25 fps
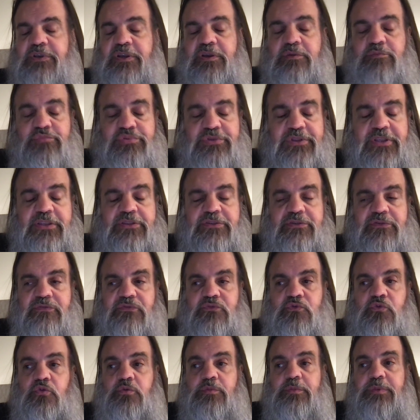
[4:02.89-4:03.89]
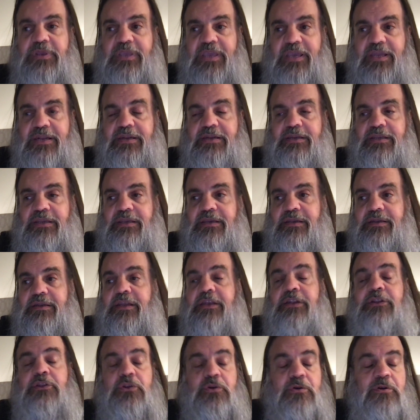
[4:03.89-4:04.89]
to complete the form and get it in
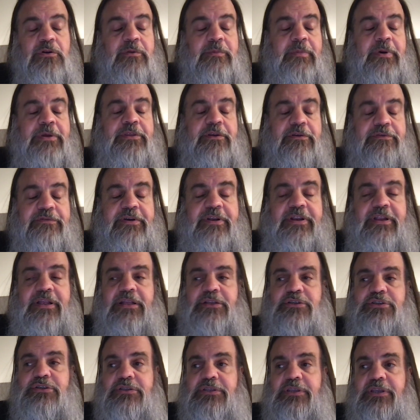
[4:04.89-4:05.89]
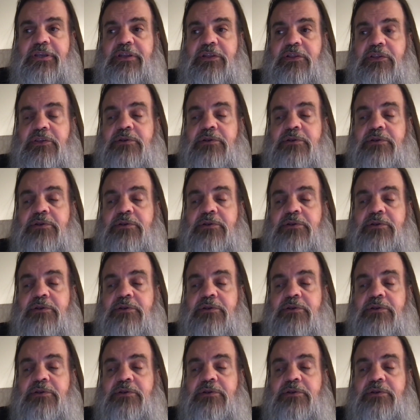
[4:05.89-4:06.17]
and learn about their financial aid.